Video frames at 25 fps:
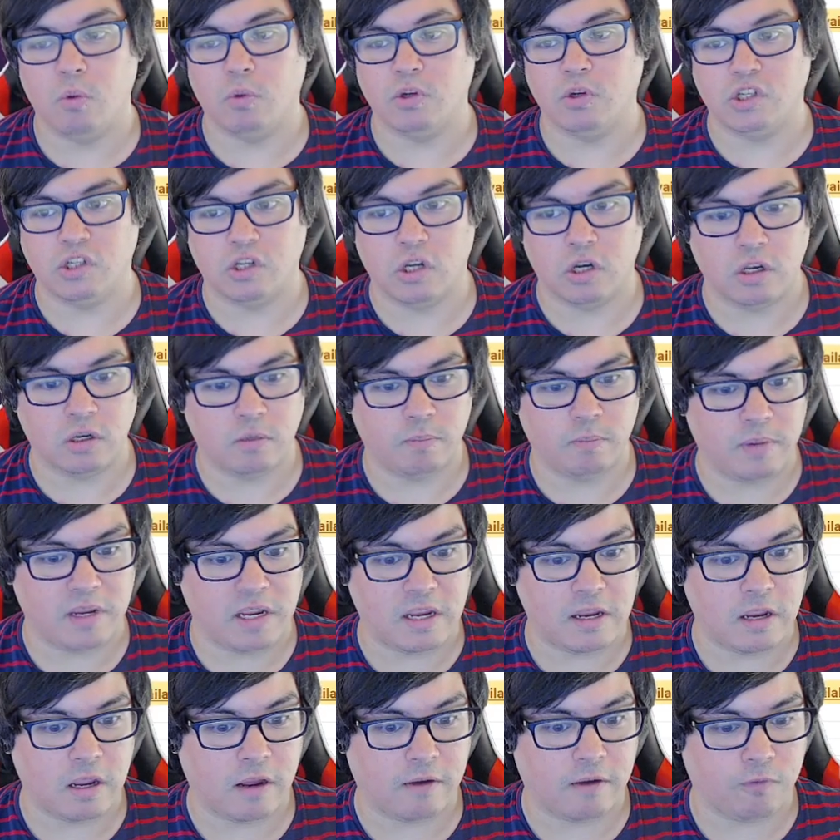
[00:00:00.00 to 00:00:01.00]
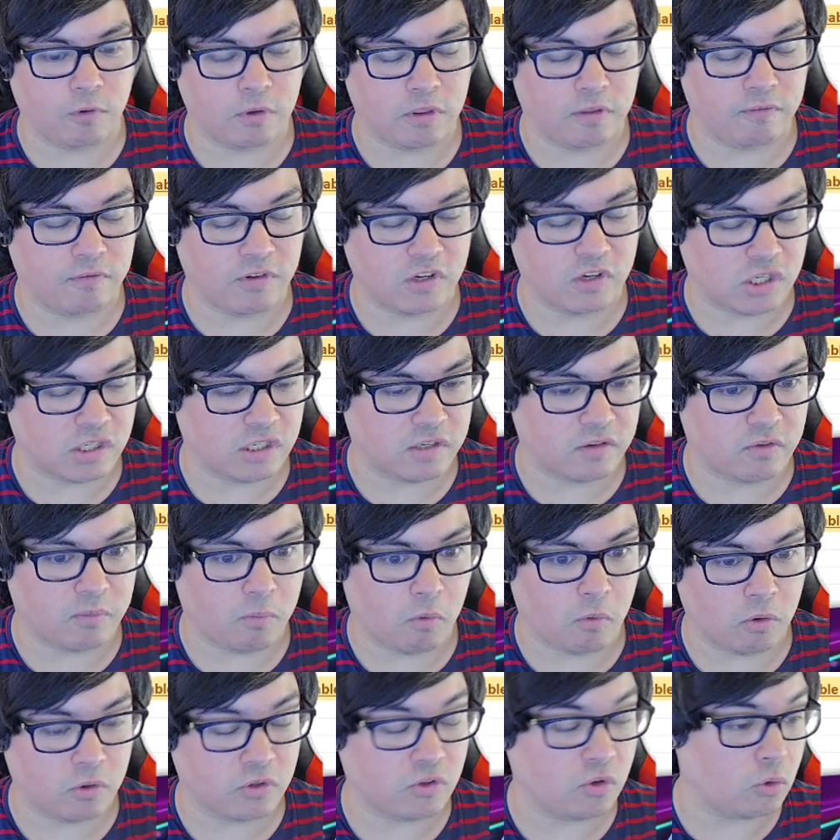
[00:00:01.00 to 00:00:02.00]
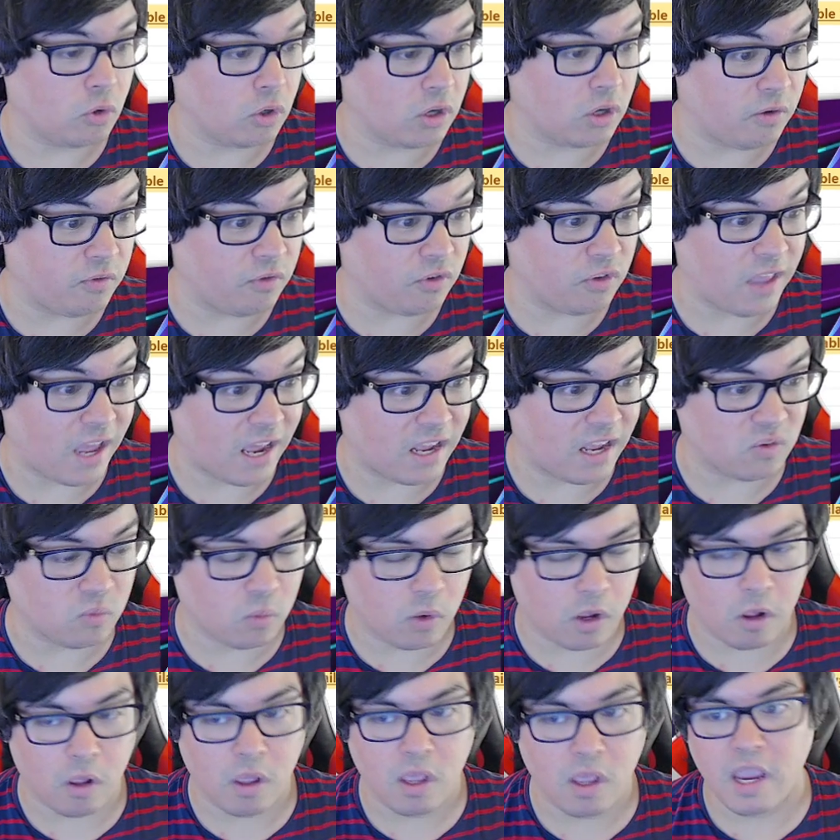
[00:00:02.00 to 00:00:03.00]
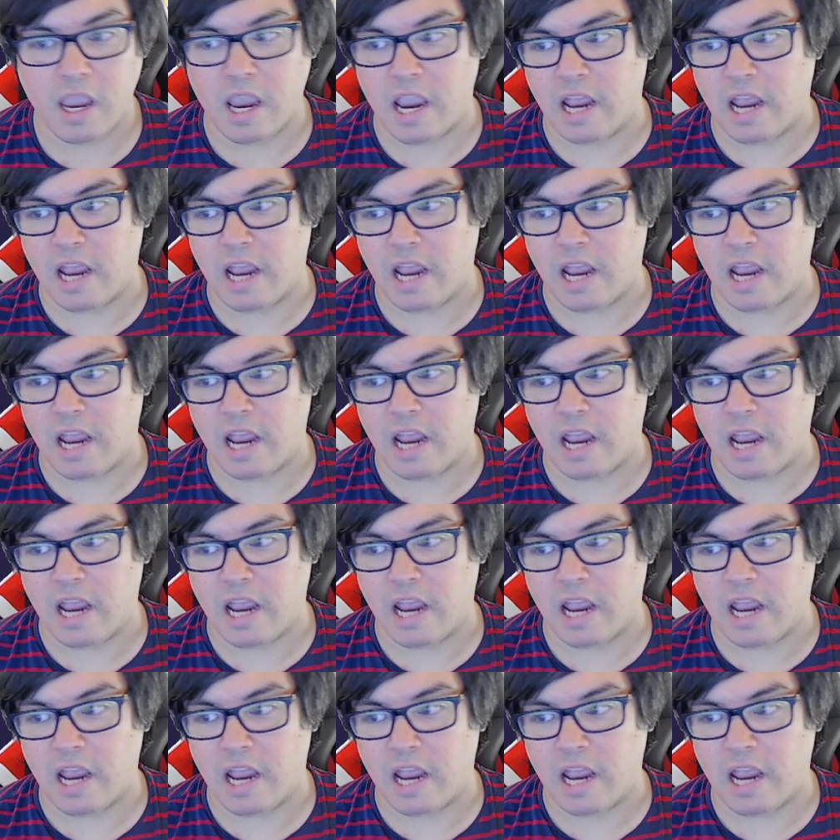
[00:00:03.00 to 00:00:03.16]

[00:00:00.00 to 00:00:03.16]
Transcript: which is going to be uh, for the Visions of Tomorrow, so look out for that as well.